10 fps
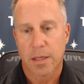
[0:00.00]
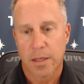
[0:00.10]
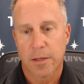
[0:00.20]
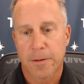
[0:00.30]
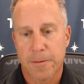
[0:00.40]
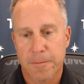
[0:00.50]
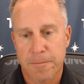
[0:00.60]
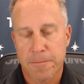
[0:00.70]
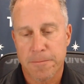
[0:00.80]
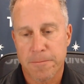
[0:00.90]

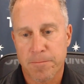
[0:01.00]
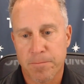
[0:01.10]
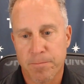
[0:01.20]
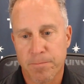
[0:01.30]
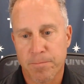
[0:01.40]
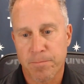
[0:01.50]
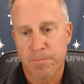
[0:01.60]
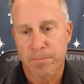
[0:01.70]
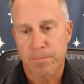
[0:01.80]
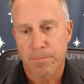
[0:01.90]

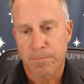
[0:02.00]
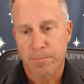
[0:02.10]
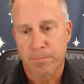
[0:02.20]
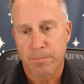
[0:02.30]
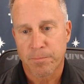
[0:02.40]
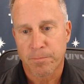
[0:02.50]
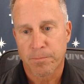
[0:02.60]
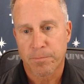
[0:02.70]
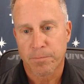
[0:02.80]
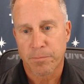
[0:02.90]

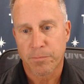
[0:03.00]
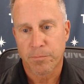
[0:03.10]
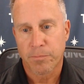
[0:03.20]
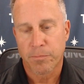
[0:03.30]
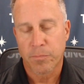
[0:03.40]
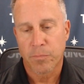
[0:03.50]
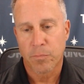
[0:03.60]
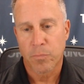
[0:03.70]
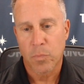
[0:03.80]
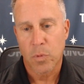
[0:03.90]
No words are spoken by the person on screen.